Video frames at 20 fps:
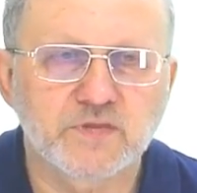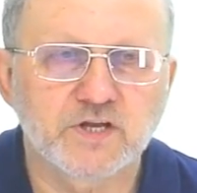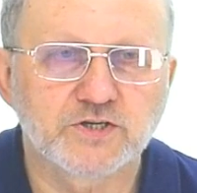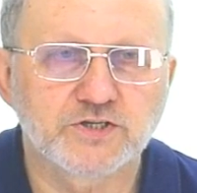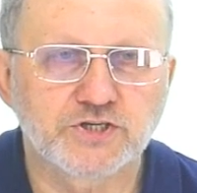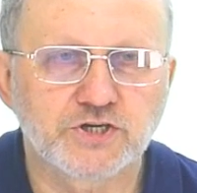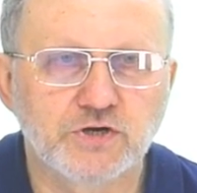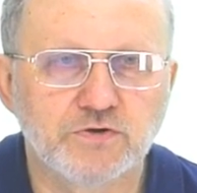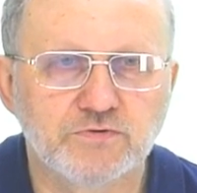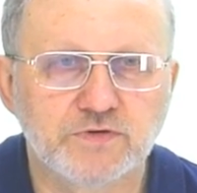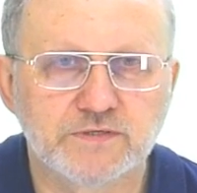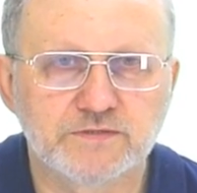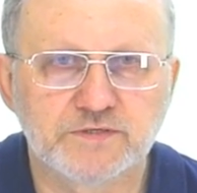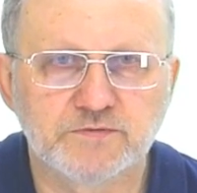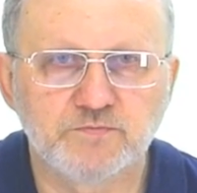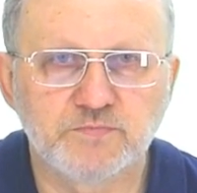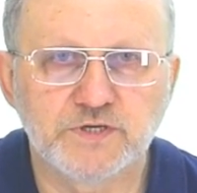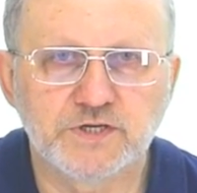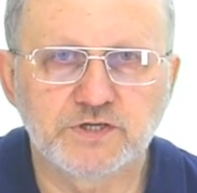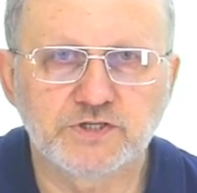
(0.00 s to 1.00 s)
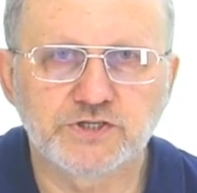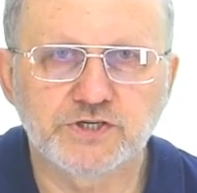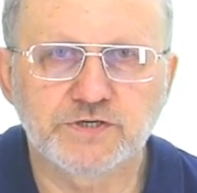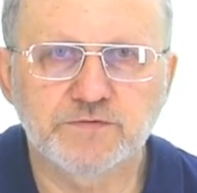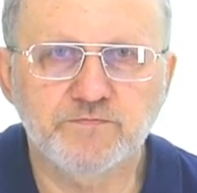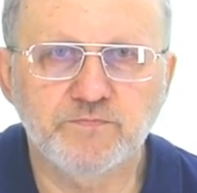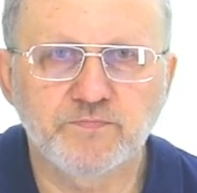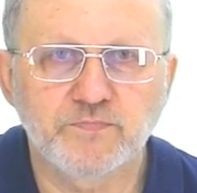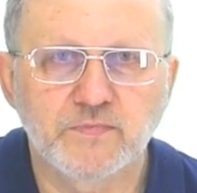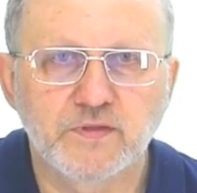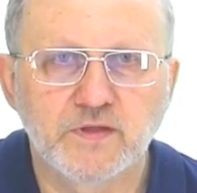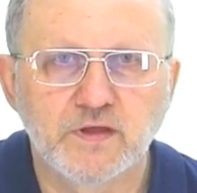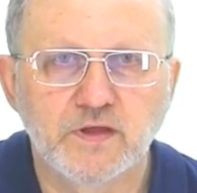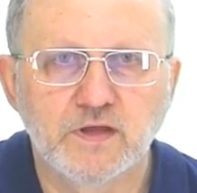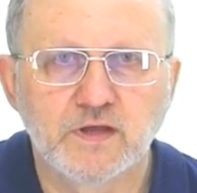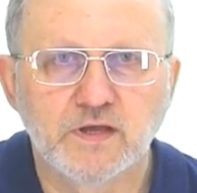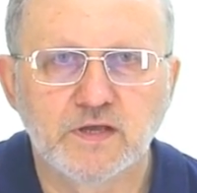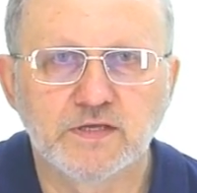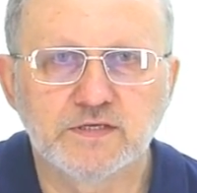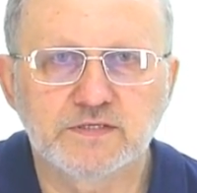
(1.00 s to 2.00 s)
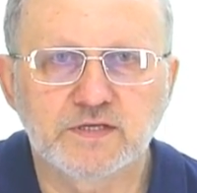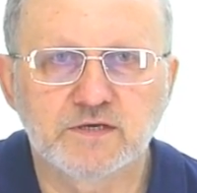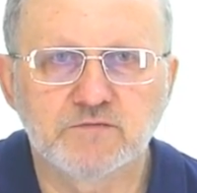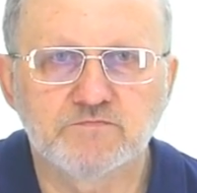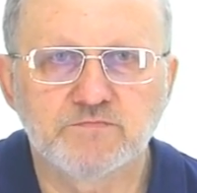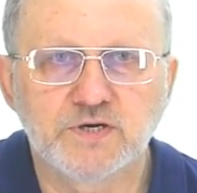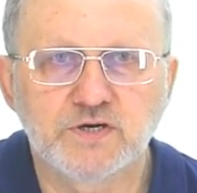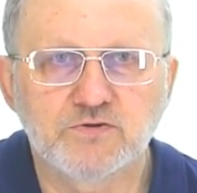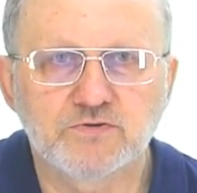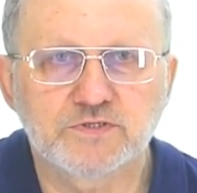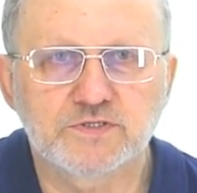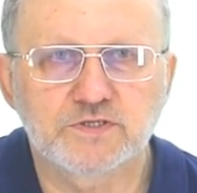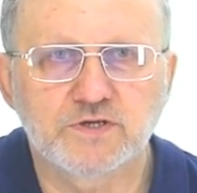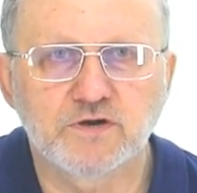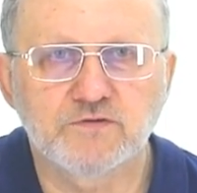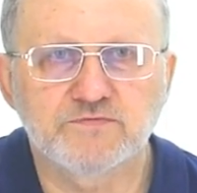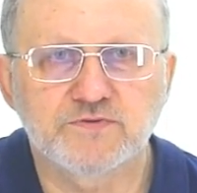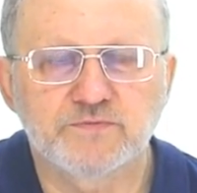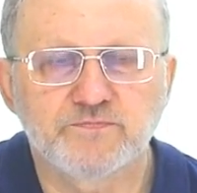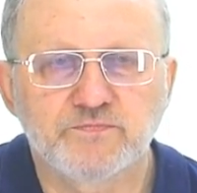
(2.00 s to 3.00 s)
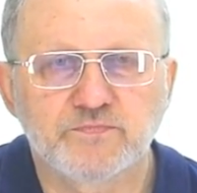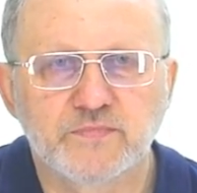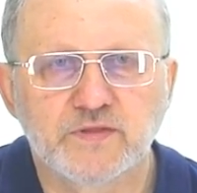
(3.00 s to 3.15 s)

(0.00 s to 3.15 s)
shown on the picture is composed of